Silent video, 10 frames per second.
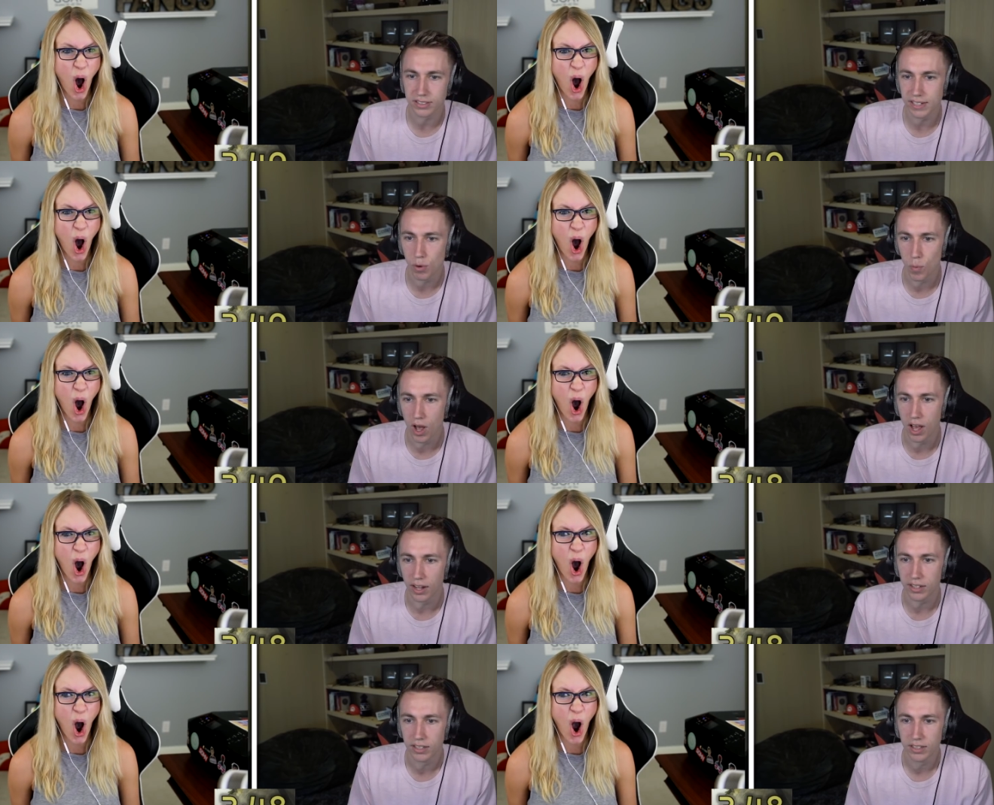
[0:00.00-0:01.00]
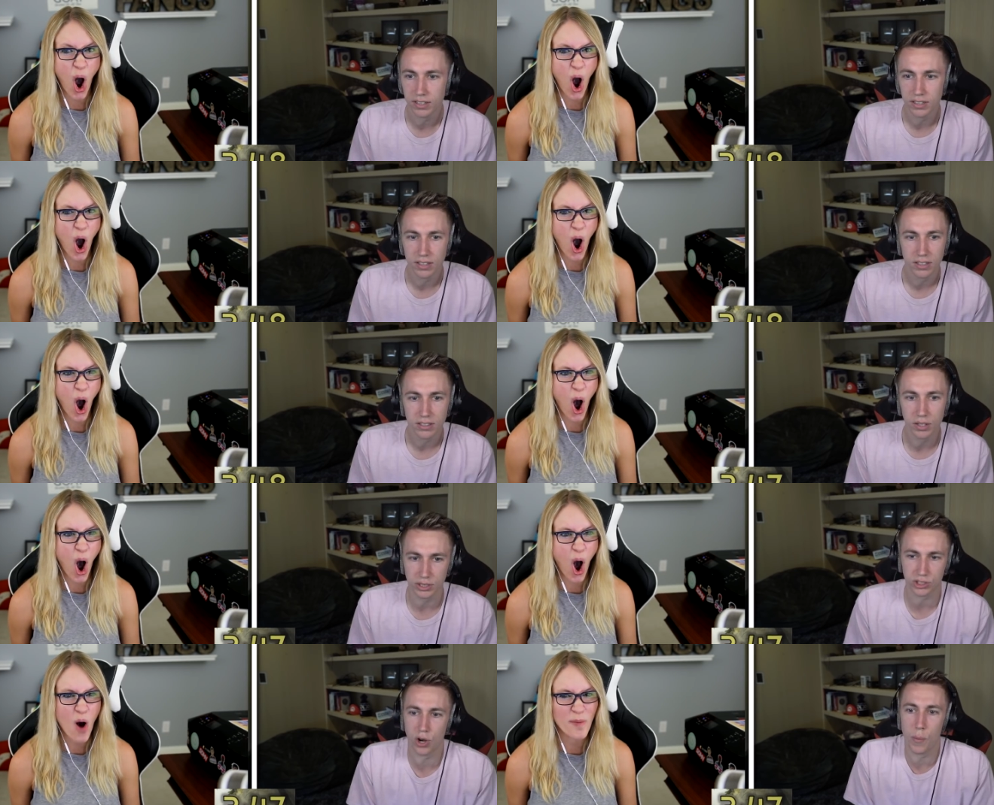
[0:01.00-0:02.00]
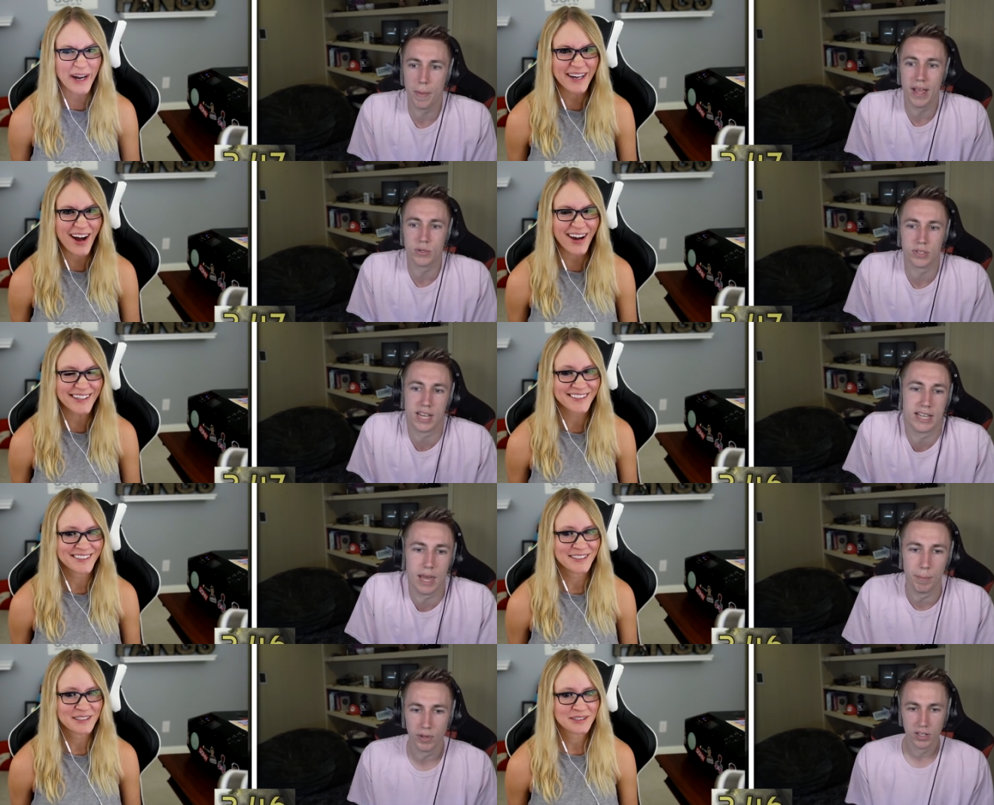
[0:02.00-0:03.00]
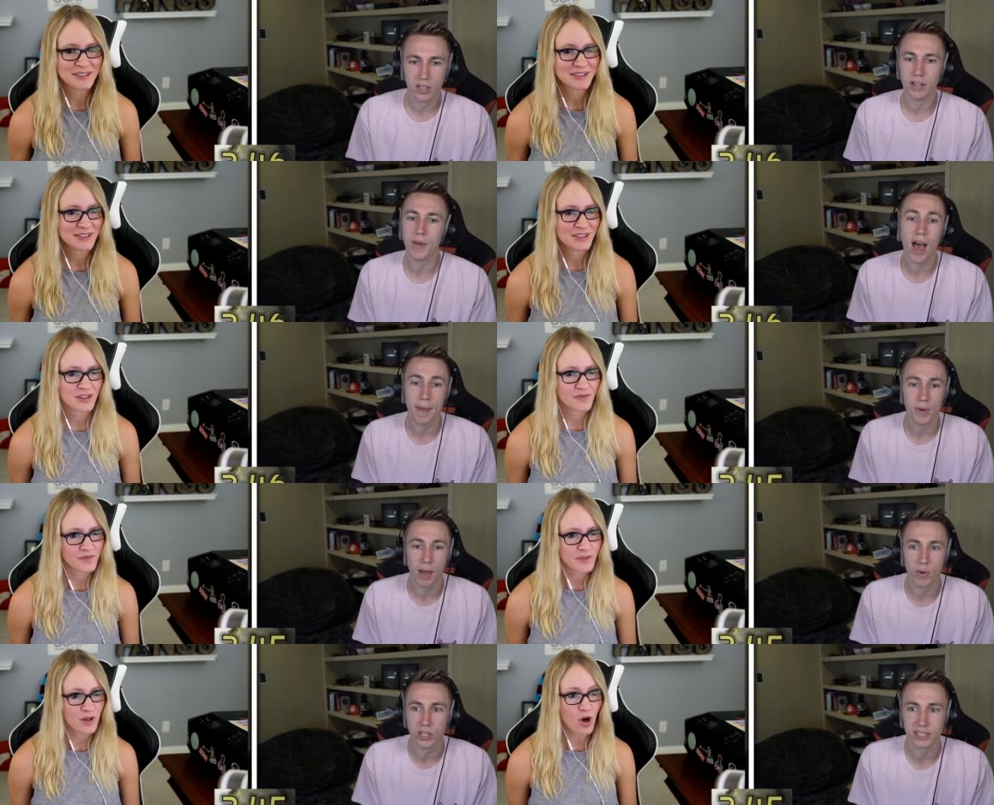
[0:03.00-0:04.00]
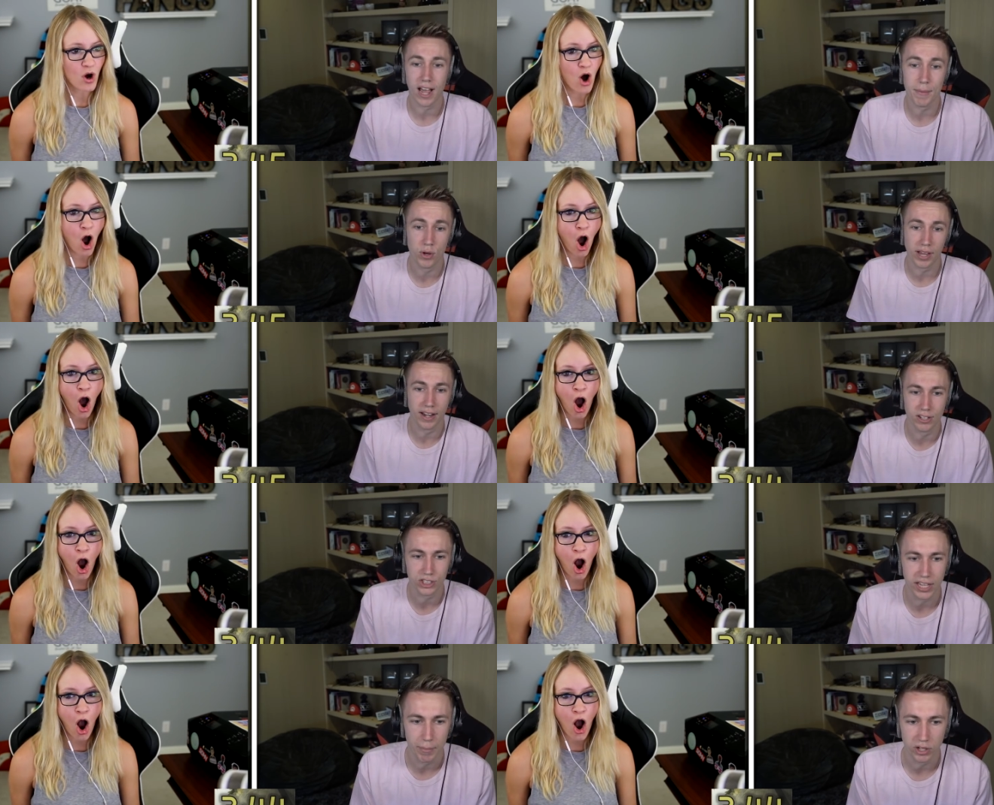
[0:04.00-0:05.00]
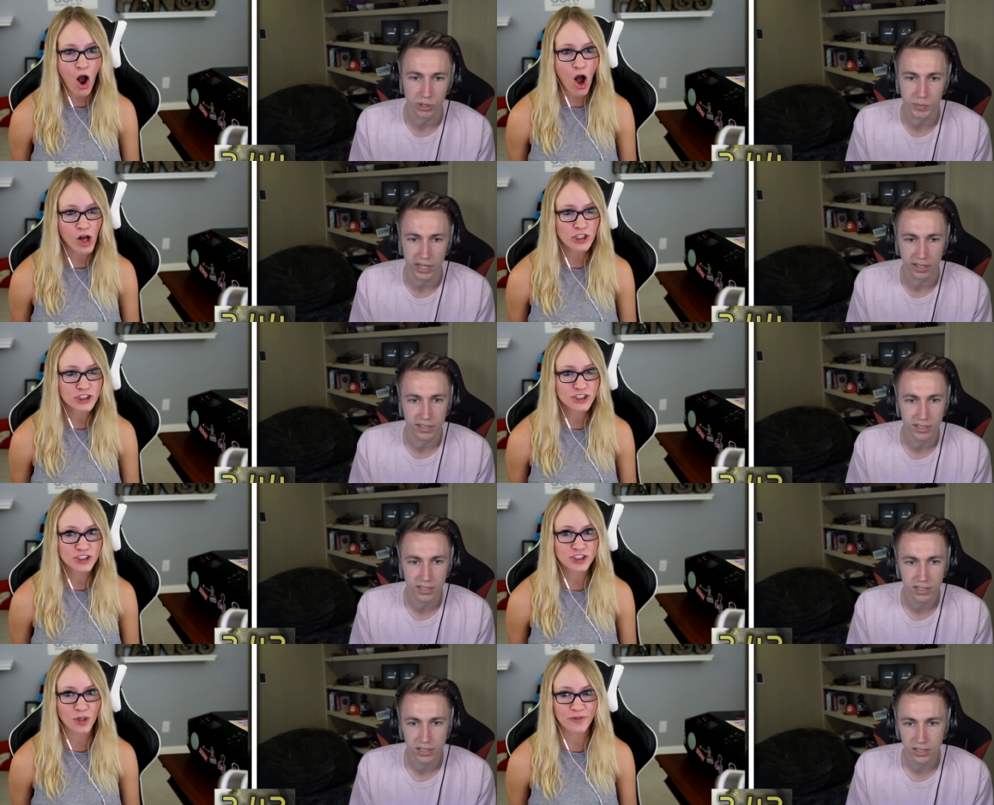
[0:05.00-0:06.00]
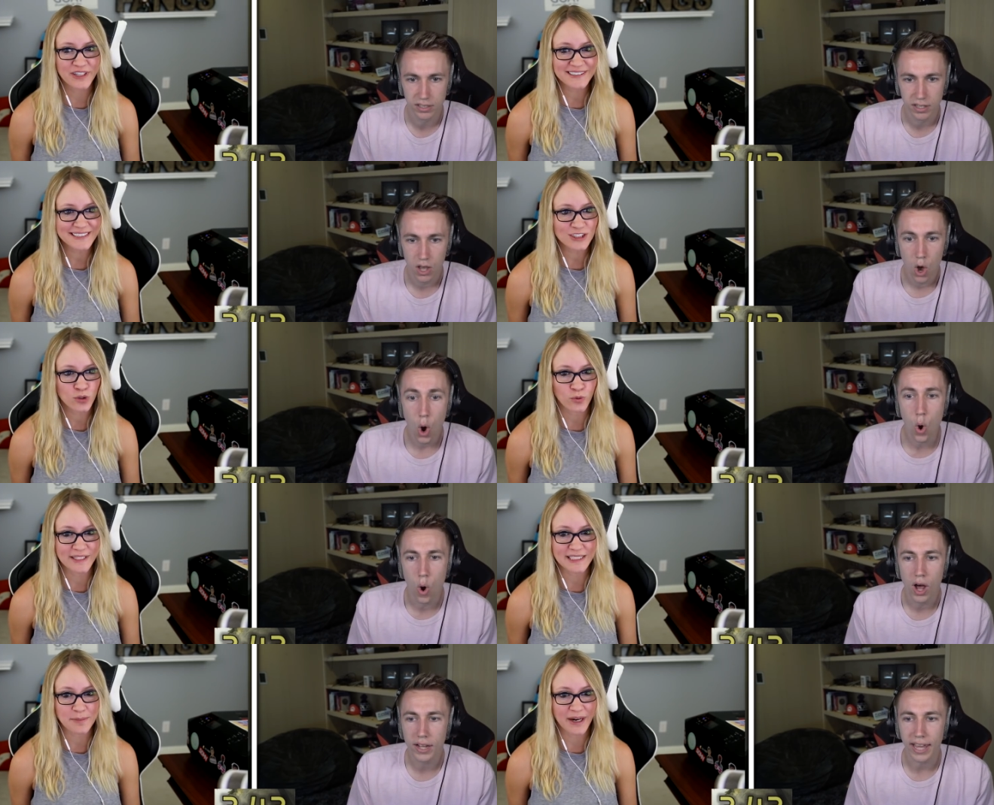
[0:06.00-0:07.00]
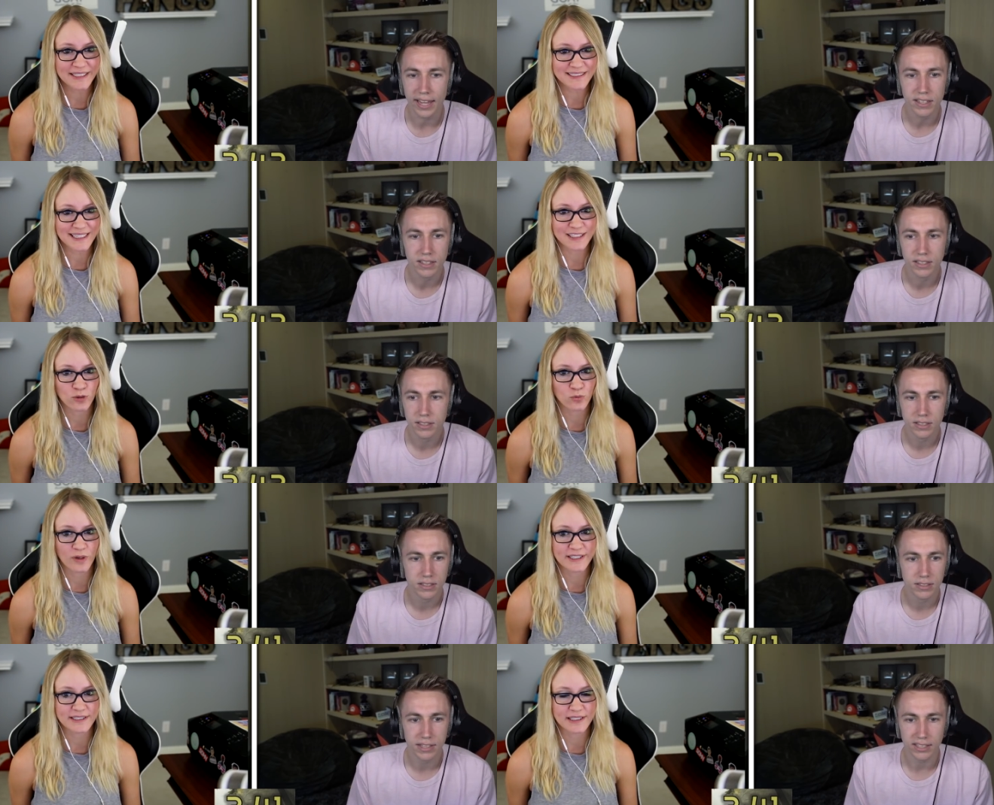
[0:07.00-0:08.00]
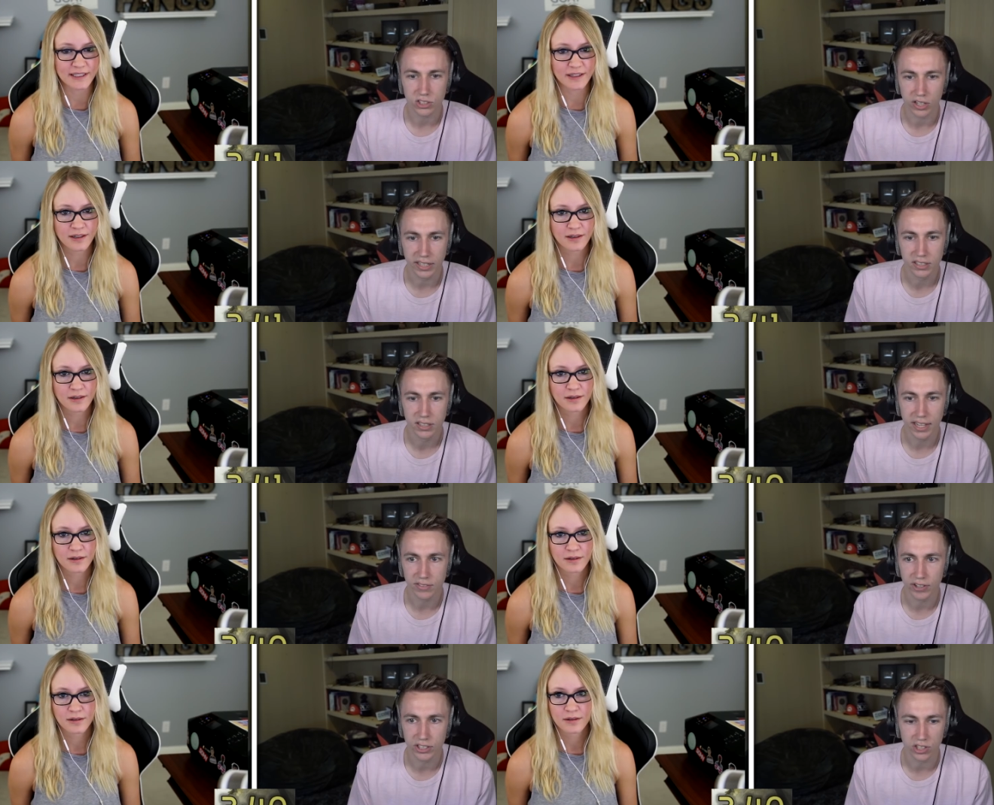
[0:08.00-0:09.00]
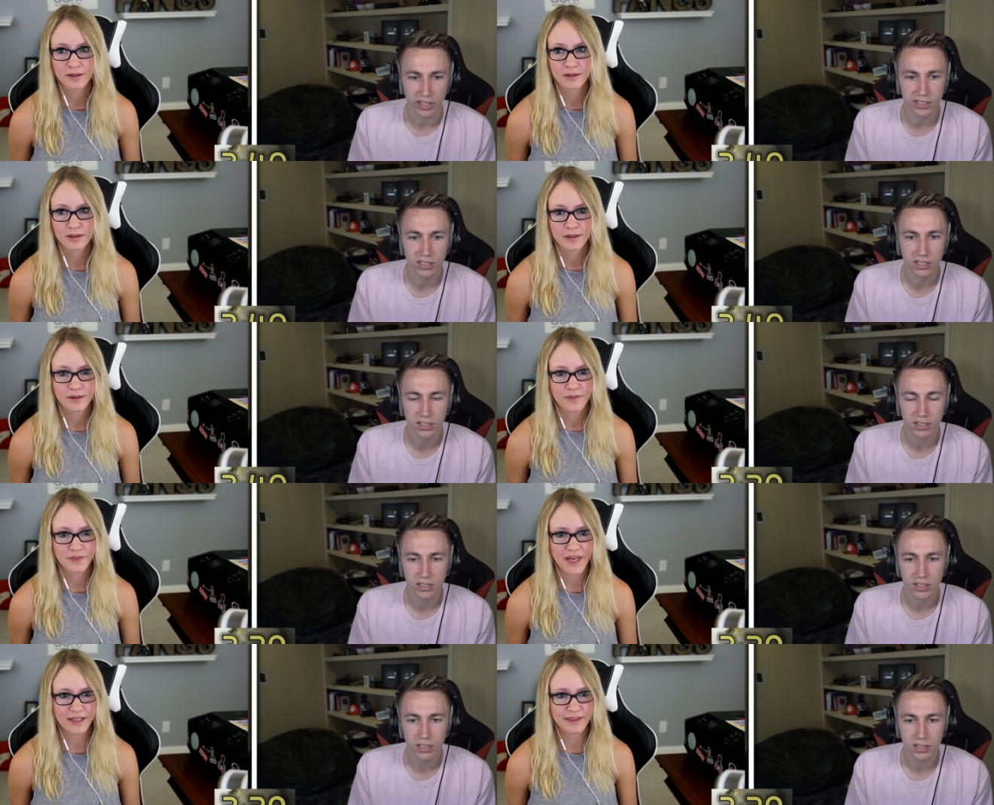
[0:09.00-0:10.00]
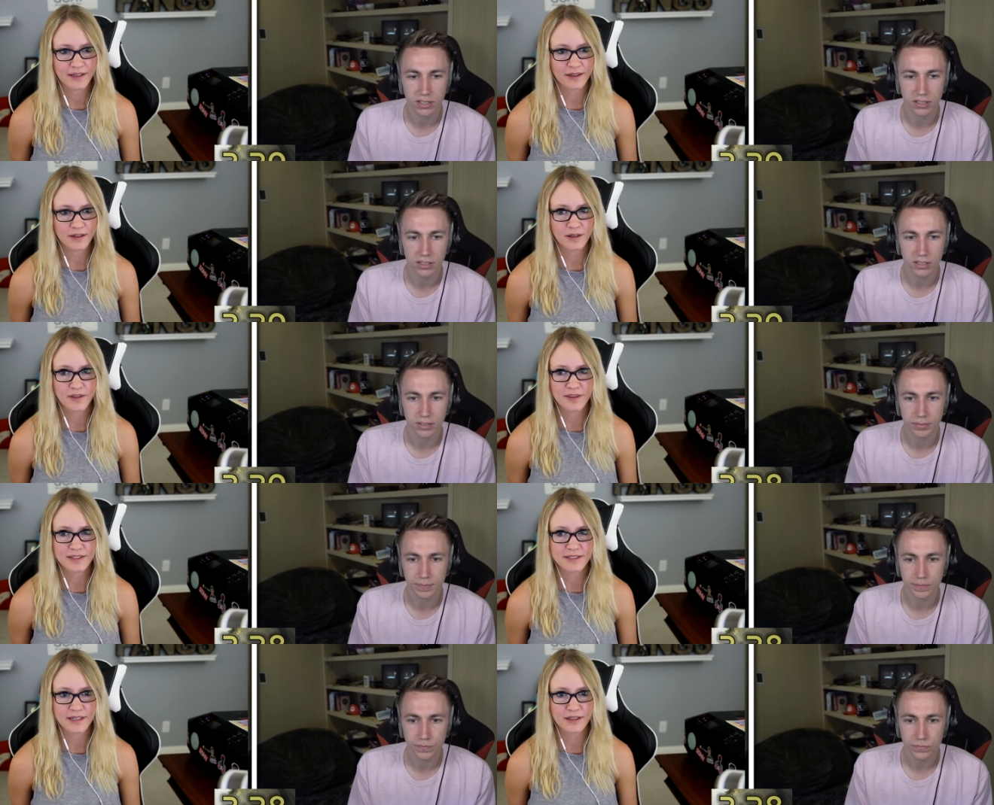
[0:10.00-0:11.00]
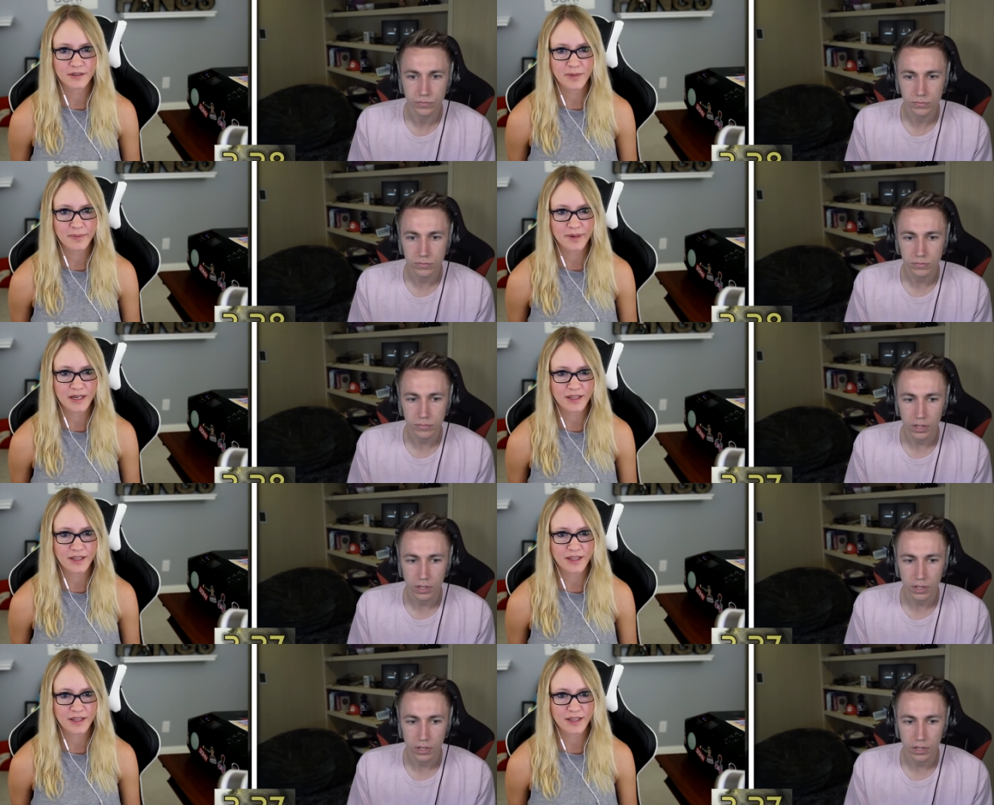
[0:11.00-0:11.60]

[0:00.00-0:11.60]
Speaker 1: doesn't even work. You know what? Screw it. We may as well take him. I, I'm honestly, I'm not getting one hundred chem, one hundred percent.
Speaker 2: Yo, this is crazy. Oh,
Speaker 1: Mine okay. is like crazy. That's solid. That's very solid.
Speaker 2: That there, and then this there, maybe. I